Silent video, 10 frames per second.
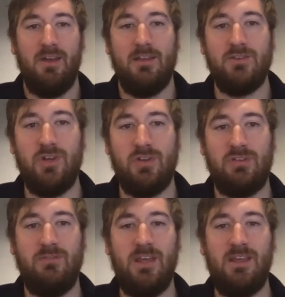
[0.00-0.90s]

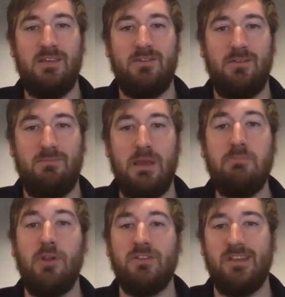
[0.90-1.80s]
Just the
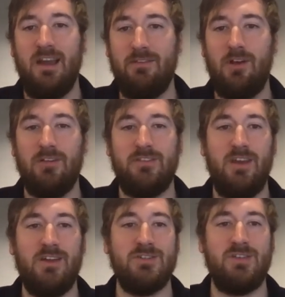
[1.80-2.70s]
people on site, the
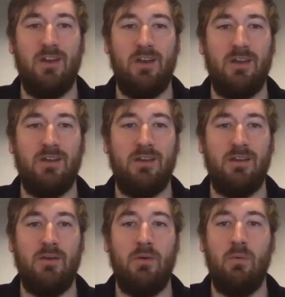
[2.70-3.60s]
concierges going,
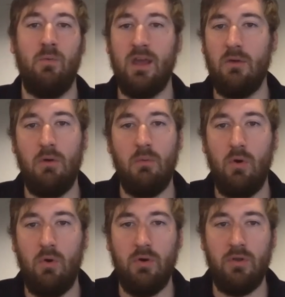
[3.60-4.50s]
we're going to
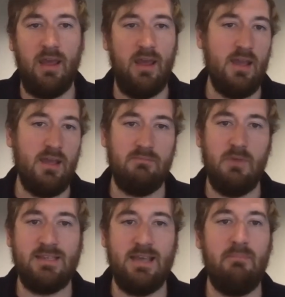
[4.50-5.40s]
award a
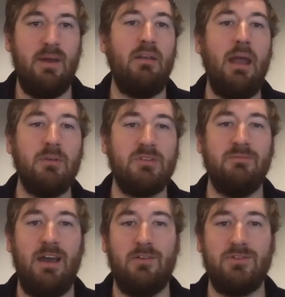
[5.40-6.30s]
£10 Amazon
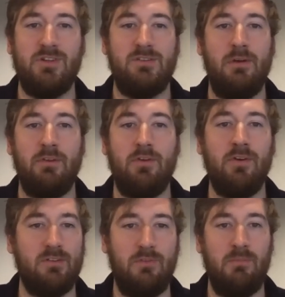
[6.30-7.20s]
voucher to whoever
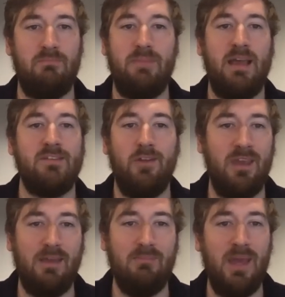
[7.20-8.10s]
cooks the best
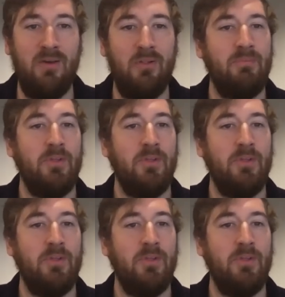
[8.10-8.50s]
looking meal.